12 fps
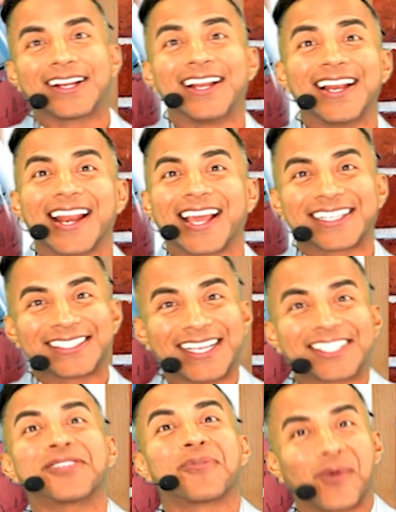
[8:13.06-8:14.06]
Like
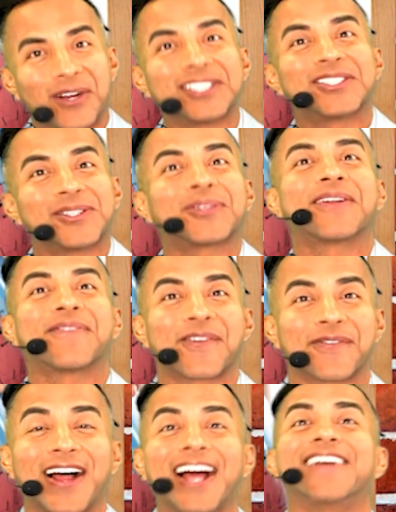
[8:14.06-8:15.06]
section one, two, three, four,
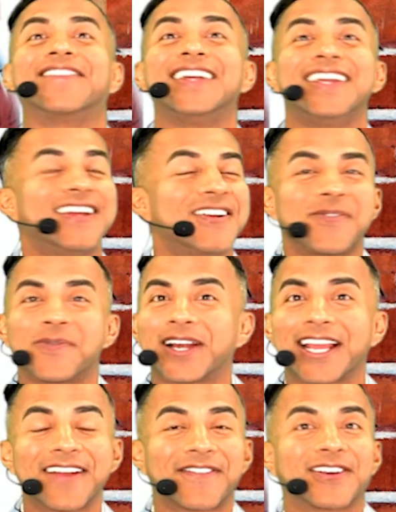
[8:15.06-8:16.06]
five,
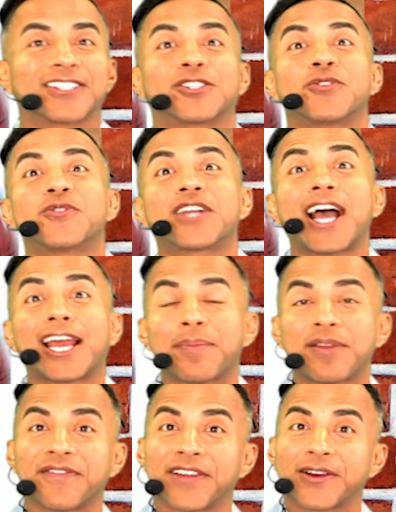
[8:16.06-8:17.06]
whatever. So you got to
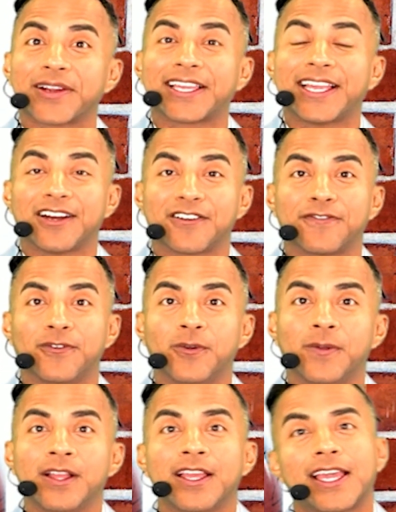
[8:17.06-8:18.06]
be very careful.
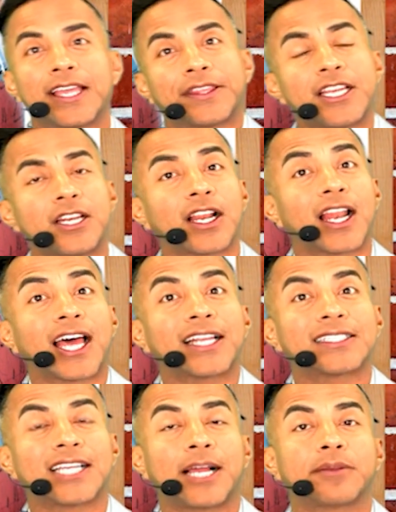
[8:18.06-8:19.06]
And then a lot of
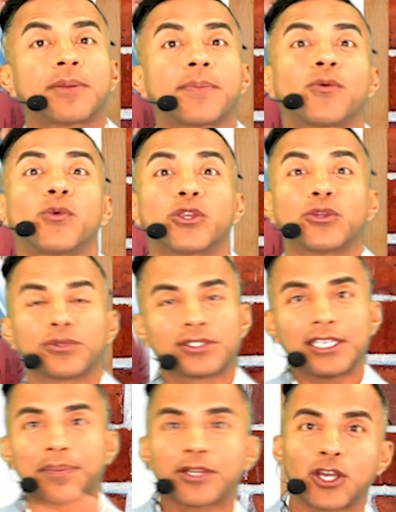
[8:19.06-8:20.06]
times people will use
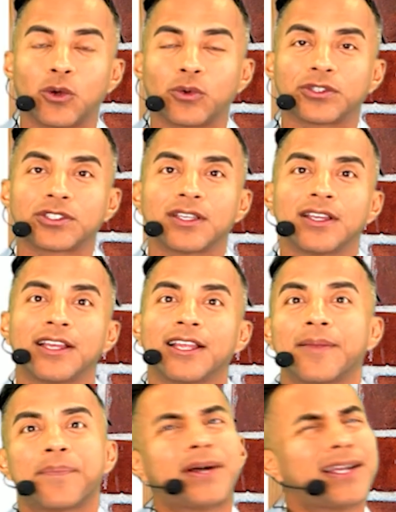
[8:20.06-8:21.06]
zip codes.
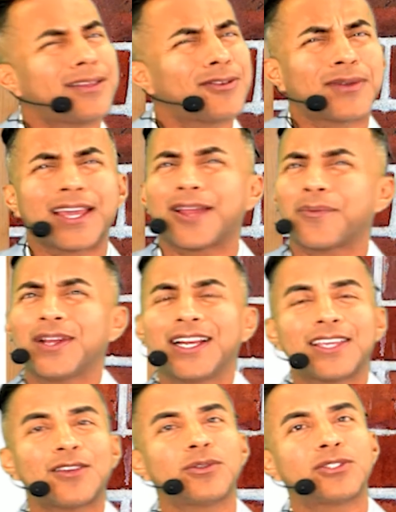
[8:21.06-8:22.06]
But you can't really
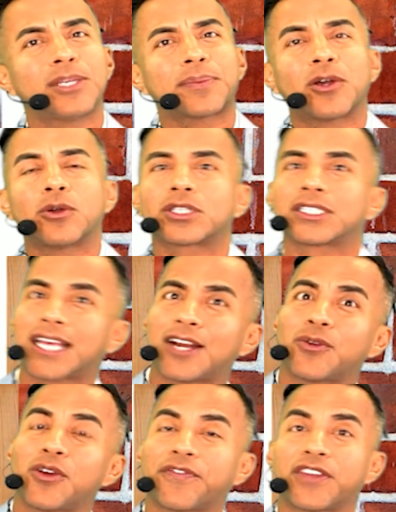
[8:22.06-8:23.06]
use zip codes because I
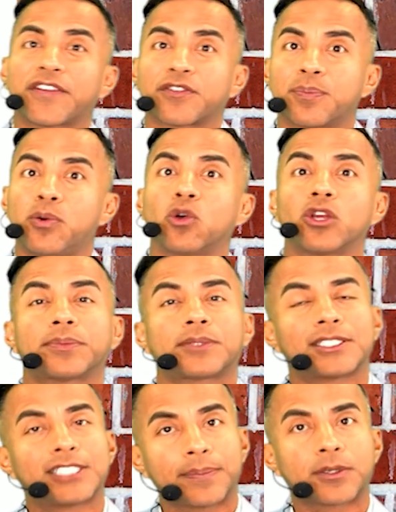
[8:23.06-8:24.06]
don't know if you ever pull up the
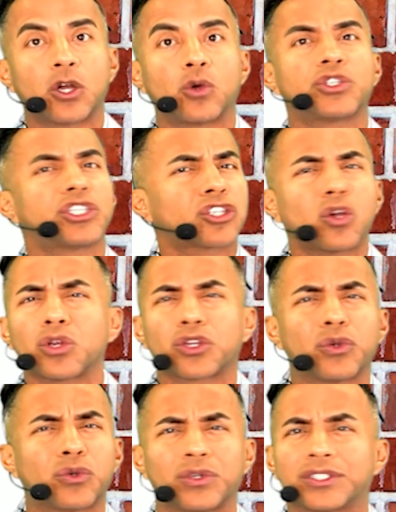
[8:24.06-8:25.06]
zip code. Just go to
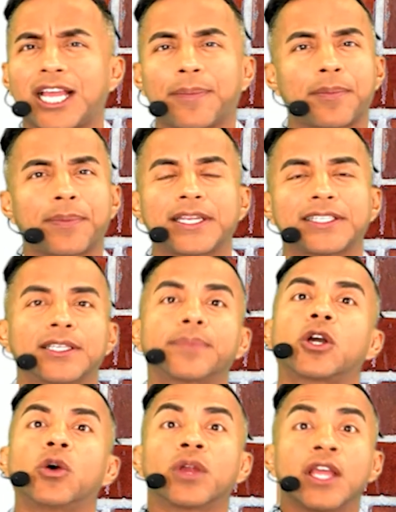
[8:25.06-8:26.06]
Google and type up any zip
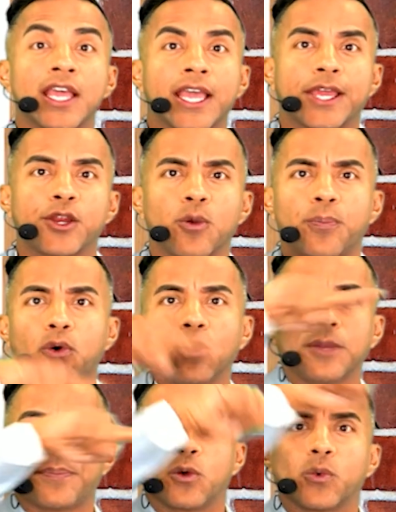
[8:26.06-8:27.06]
code, and it'll pull
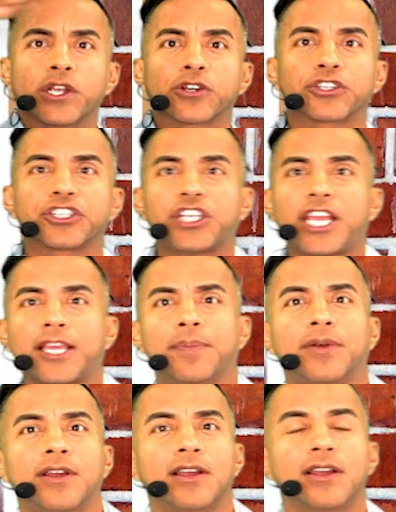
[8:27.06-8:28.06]
up a weird
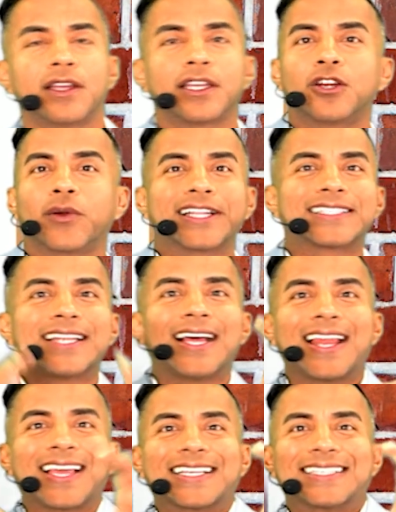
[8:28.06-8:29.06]
shape. It's not
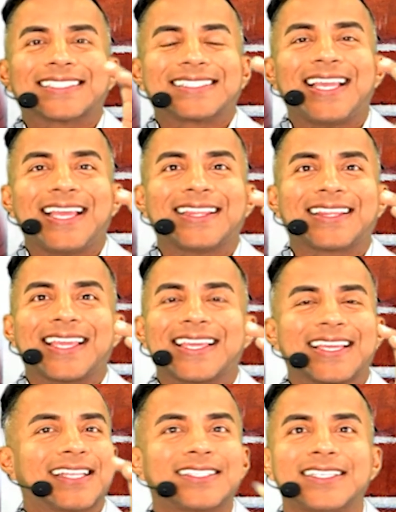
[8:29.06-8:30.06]
like a set
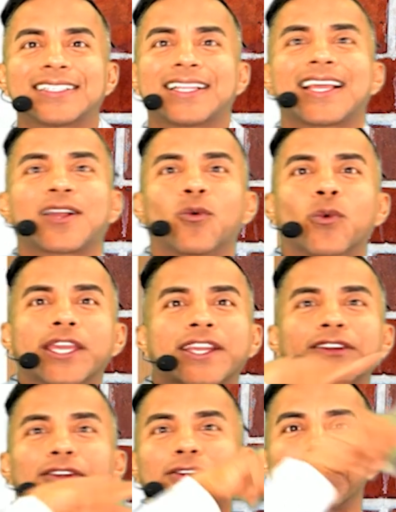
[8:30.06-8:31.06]
thing. It's just like
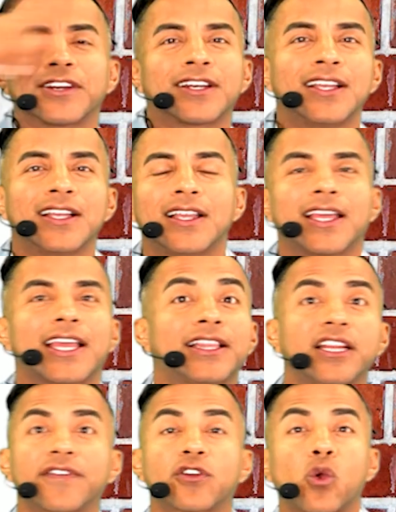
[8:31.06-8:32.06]
weird. And
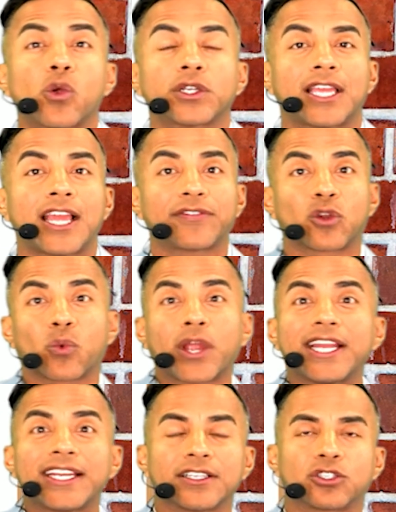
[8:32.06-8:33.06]
then, of course, they have the
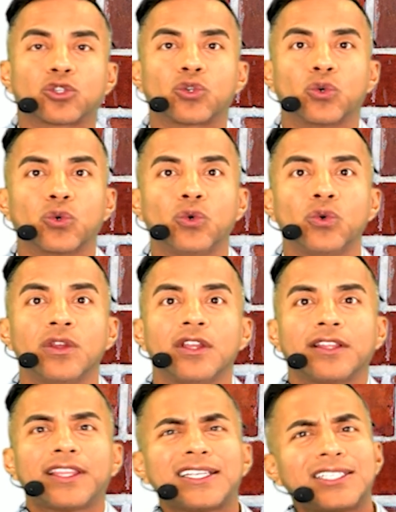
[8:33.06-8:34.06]
radius tool.
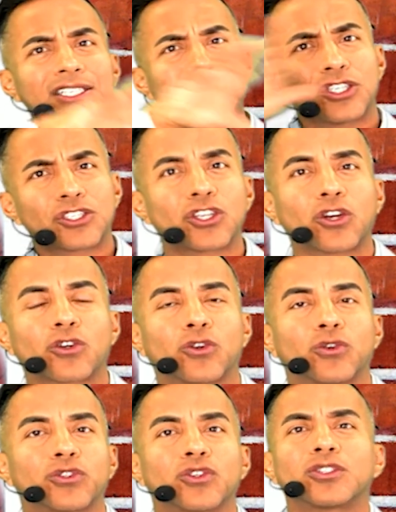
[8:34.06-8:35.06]
That's just a
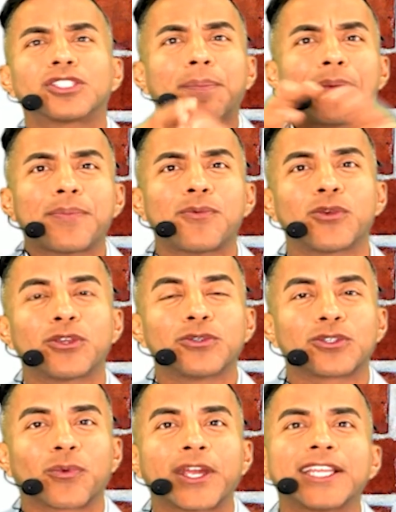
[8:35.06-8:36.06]
circle. So some people will use
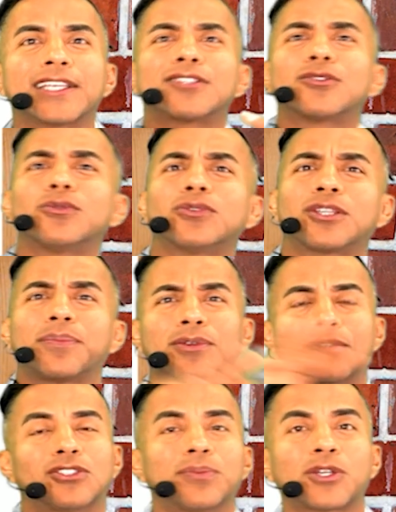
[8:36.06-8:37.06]
the radius tool, some people
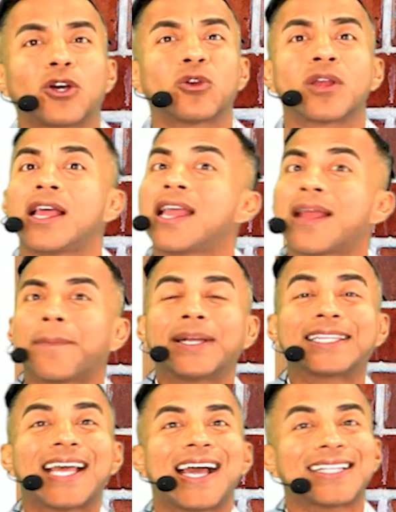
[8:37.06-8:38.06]
use zip code, but
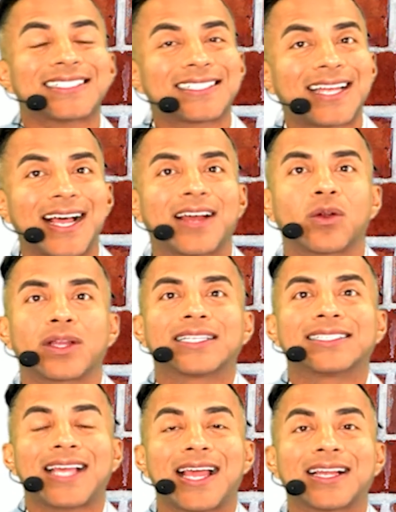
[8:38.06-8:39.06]
that's not
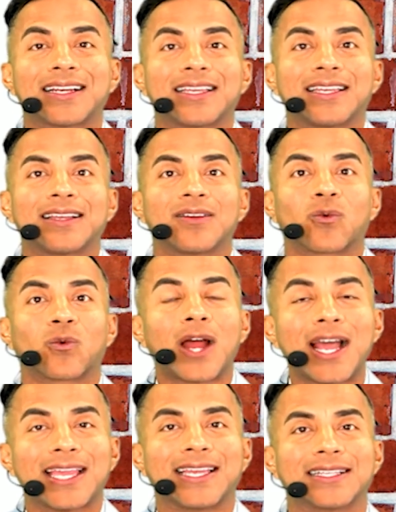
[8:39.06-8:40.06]
exactly
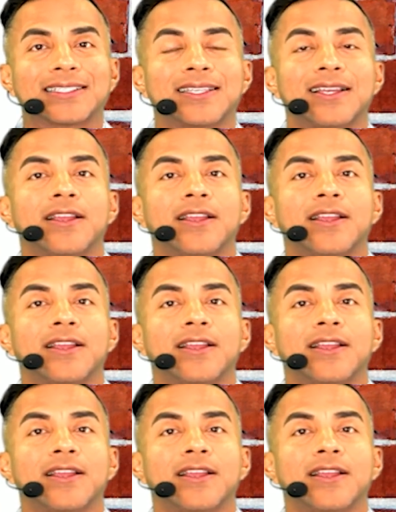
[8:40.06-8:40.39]
right.